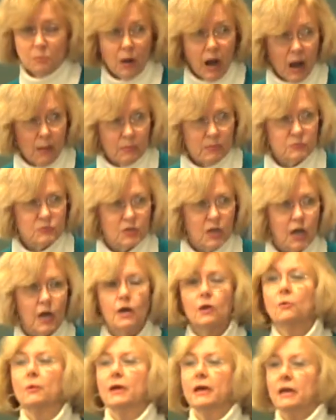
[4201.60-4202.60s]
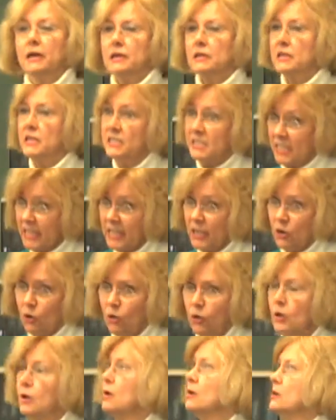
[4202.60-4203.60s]
problems go, and it's
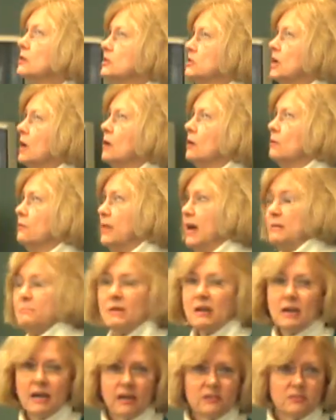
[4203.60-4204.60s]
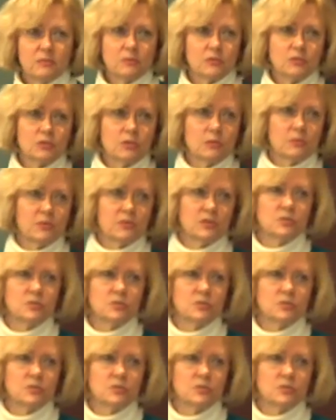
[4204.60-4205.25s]
legal. So that may have something to do with